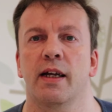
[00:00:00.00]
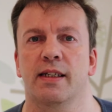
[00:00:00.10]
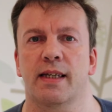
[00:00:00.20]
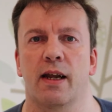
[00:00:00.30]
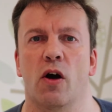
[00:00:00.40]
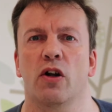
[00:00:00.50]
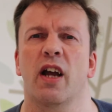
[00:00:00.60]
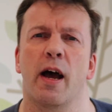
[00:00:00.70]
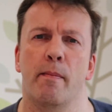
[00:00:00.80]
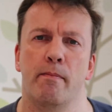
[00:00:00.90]
and sell it on
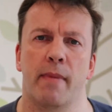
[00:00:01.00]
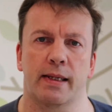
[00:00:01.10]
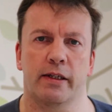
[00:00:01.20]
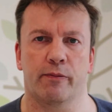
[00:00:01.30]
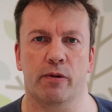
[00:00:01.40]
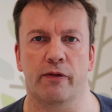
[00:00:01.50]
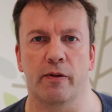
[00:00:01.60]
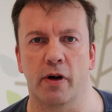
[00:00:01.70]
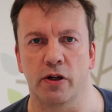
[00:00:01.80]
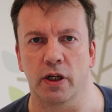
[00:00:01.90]
a massive
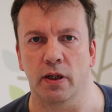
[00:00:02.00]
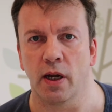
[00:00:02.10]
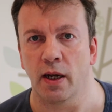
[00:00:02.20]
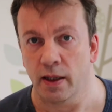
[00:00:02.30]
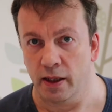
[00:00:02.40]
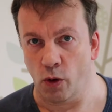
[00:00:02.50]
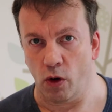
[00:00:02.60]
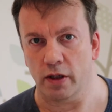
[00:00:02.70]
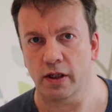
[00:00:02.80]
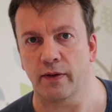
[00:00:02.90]
profit margin. The
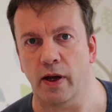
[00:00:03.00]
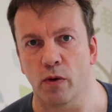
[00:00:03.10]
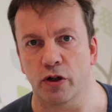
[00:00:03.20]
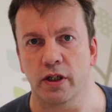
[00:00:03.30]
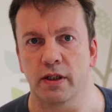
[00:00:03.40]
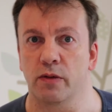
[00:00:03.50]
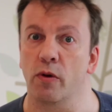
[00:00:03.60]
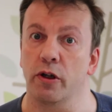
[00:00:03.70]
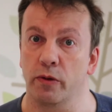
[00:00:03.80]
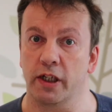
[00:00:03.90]
quality of their watches is
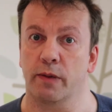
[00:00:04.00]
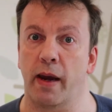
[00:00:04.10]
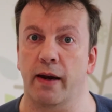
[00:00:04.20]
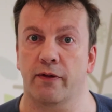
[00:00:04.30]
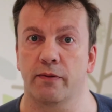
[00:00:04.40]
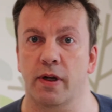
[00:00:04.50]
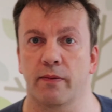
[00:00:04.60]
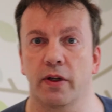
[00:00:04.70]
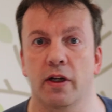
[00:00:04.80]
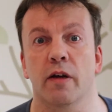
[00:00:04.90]
what you'd expect from
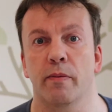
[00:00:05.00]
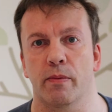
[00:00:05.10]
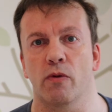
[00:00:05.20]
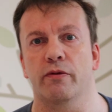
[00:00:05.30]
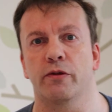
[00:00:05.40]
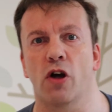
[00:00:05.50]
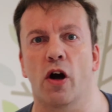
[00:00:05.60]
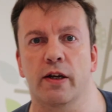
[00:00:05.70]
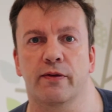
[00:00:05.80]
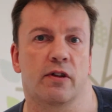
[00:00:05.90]
something that can be bought from
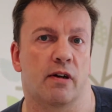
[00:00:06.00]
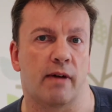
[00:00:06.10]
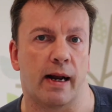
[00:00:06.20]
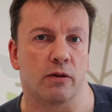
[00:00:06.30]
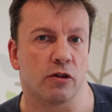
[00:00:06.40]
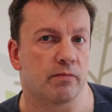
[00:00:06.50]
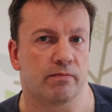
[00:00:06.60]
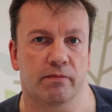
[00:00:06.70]
China for around